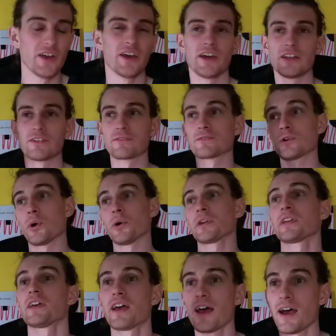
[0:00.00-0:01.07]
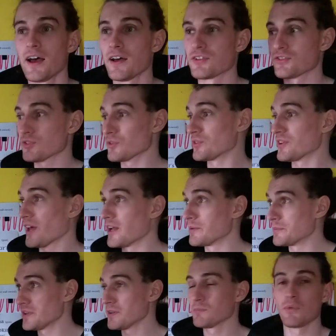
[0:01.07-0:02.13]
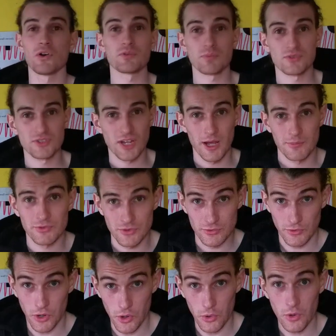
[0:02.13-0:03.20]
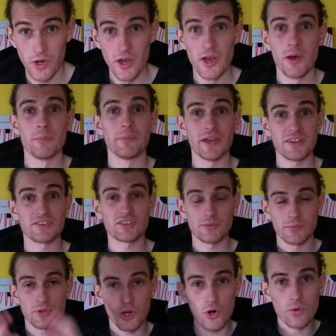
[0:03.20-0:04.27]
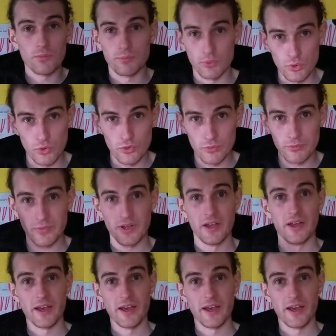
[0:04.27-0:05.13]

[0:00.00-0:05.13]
and throwing it at a certain enemy multiple times in a row makes them go boom.